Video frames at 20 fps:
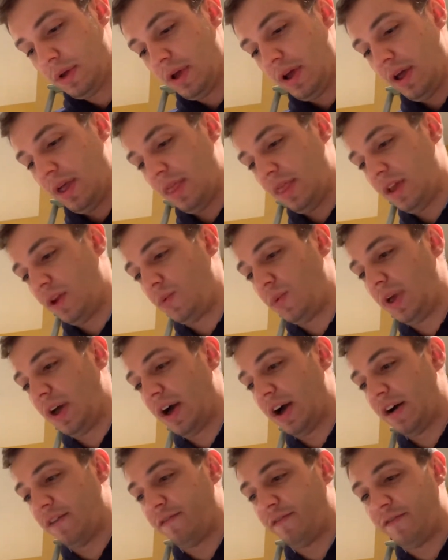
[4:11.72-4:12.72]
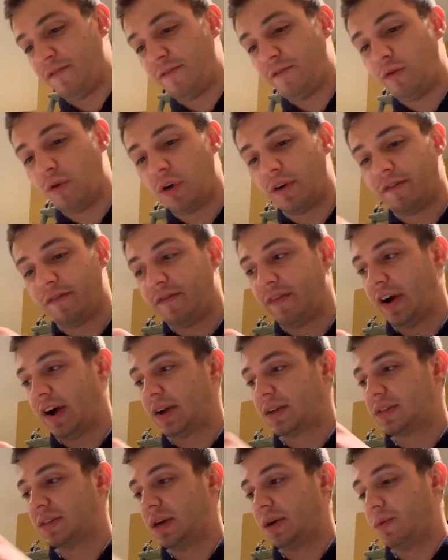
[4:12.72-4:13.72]
and then we have 4
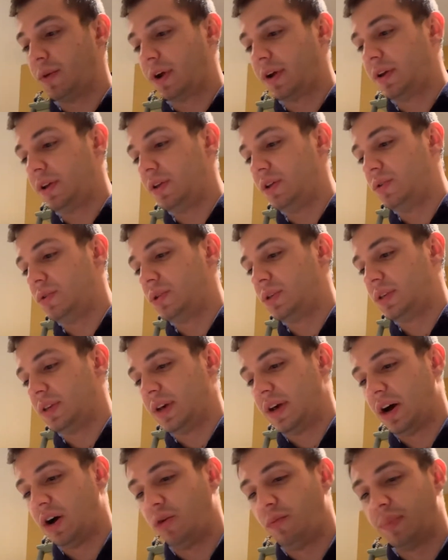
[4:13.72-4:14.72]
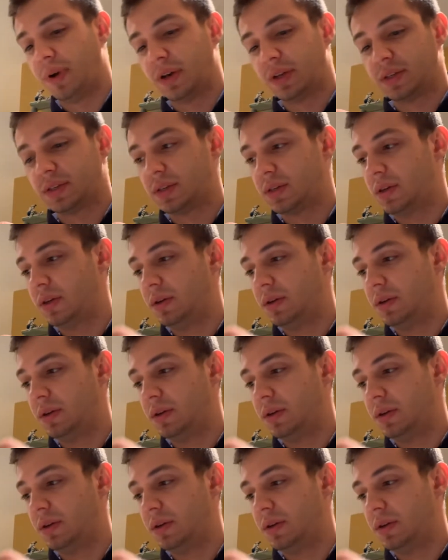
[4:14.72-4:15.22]
facts that we're going to use to help us.